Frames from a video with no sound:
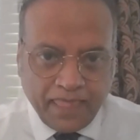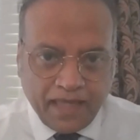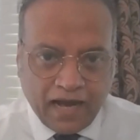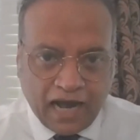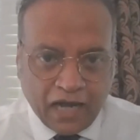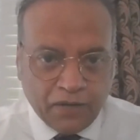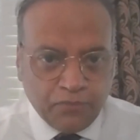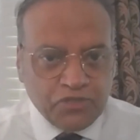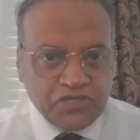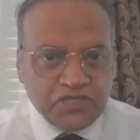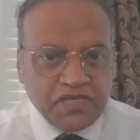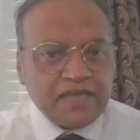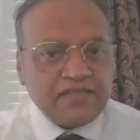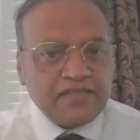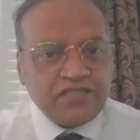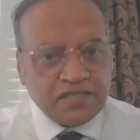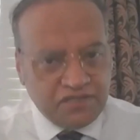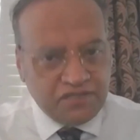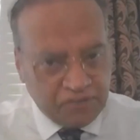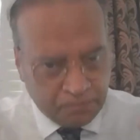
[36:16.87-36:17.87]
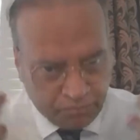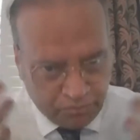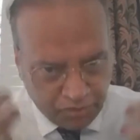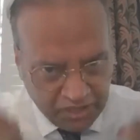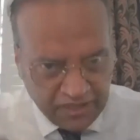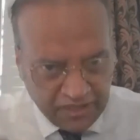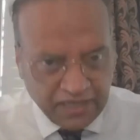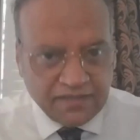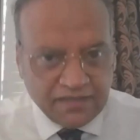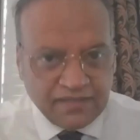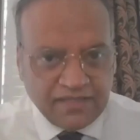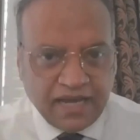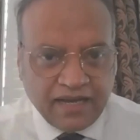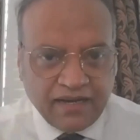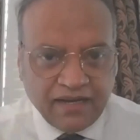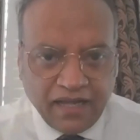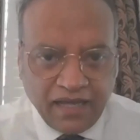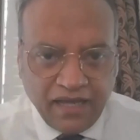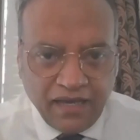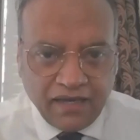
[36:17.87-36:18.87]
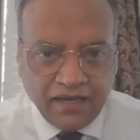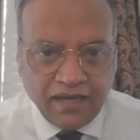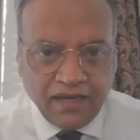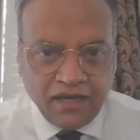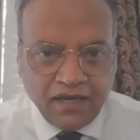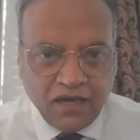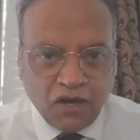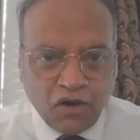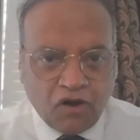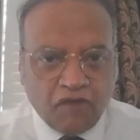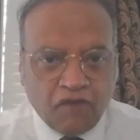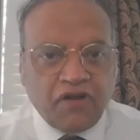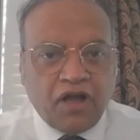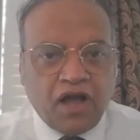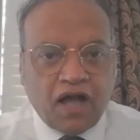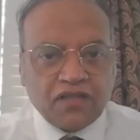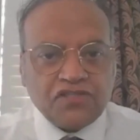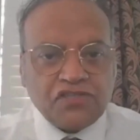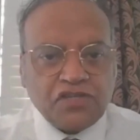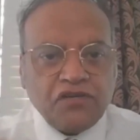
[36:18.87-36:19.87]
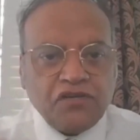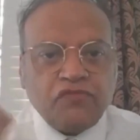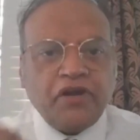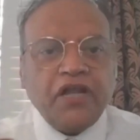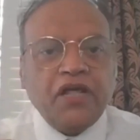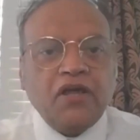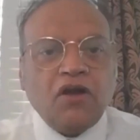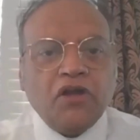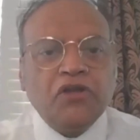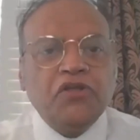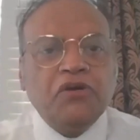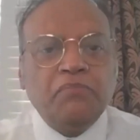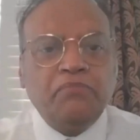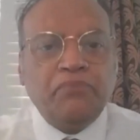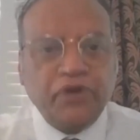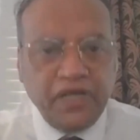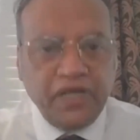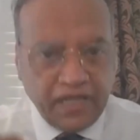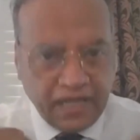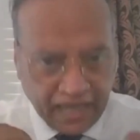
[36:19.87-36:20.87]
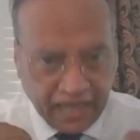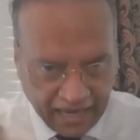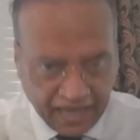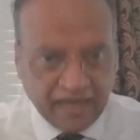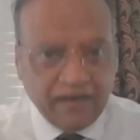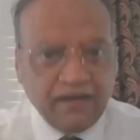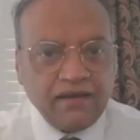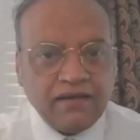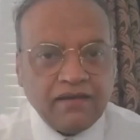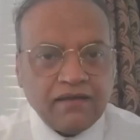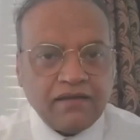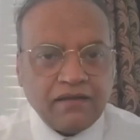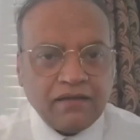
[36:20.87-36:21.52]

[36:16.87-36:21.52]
I would say just the breathing technique of concentrating on your breathing in,